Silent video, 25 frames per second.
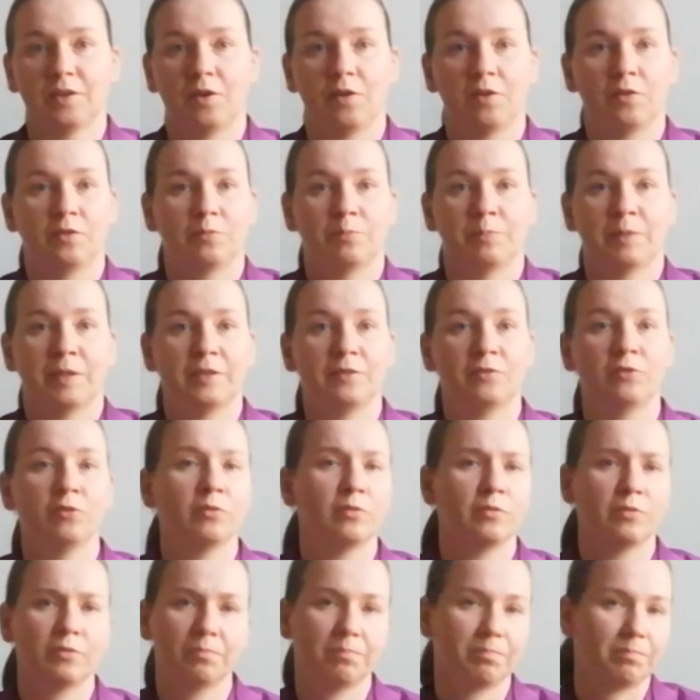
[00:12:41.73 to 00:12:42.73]

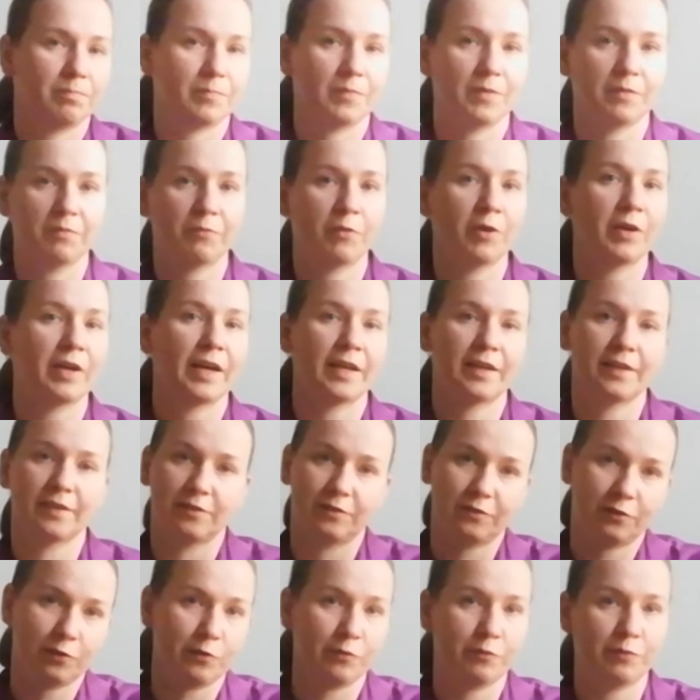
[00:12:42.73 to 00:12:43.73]
automatic. Forget
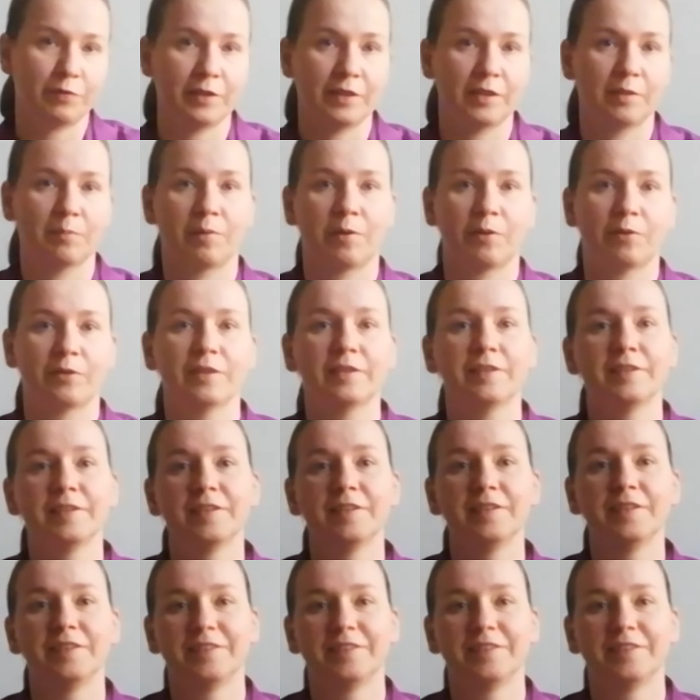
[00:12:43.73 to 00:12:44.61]
it, don't think about it.